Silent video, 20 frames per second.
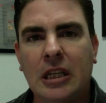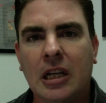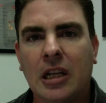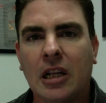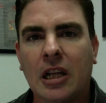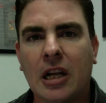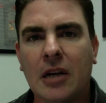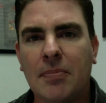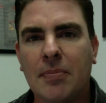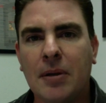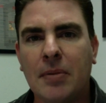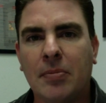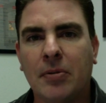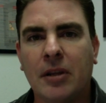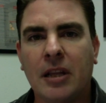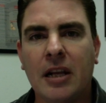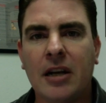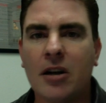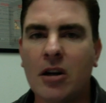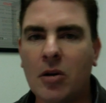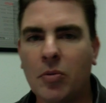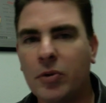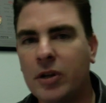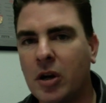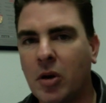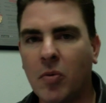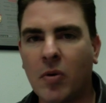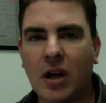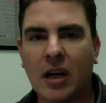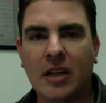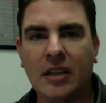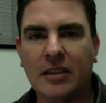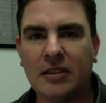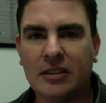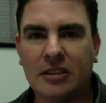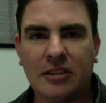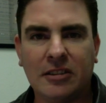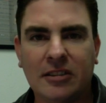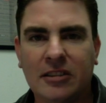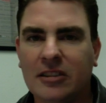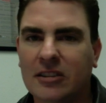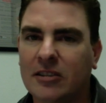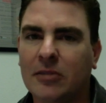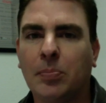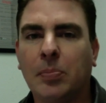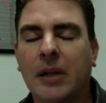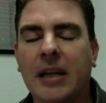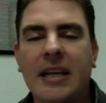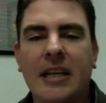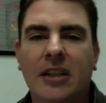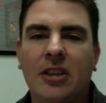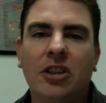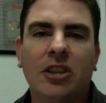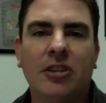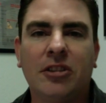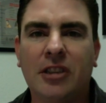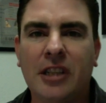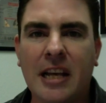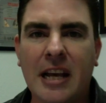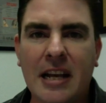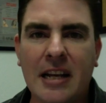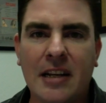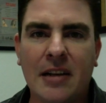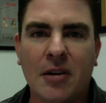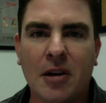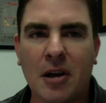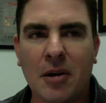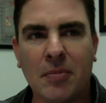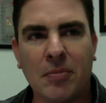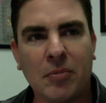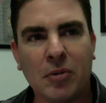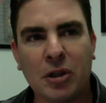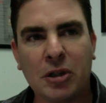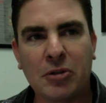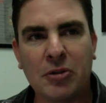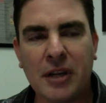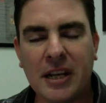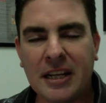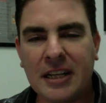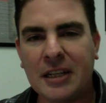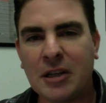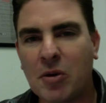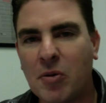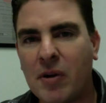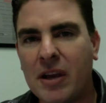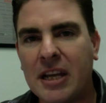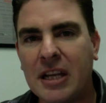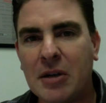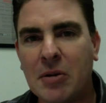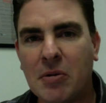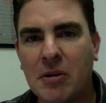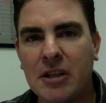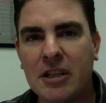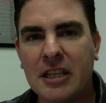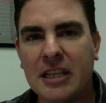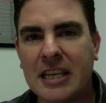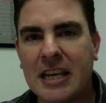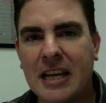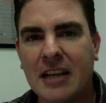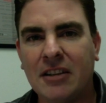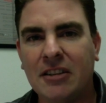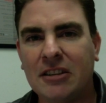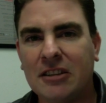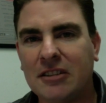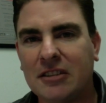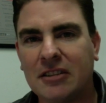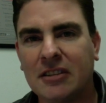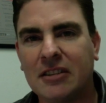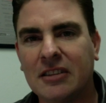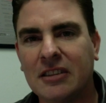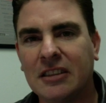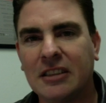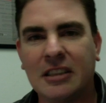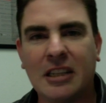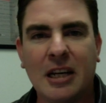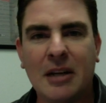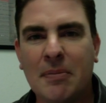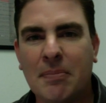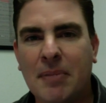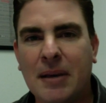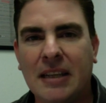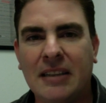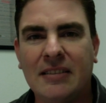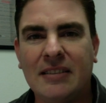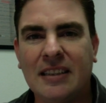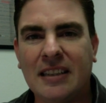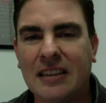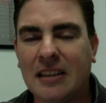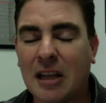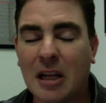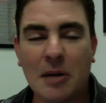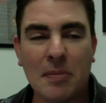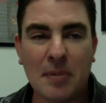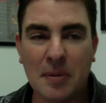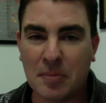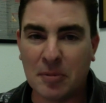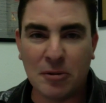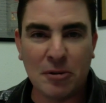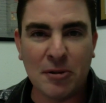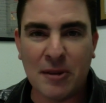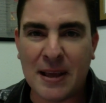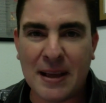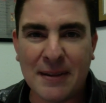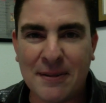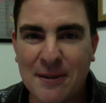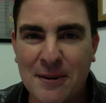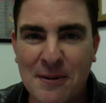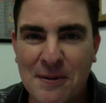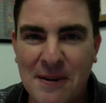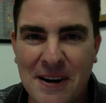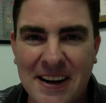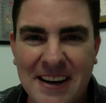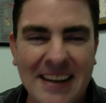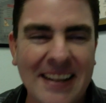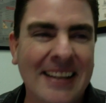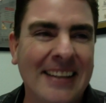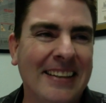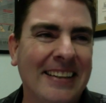A lot of people, we don't want to just display it just yet. We're creating a way to where you can't just cut and paste it. A lot of people do that too, right?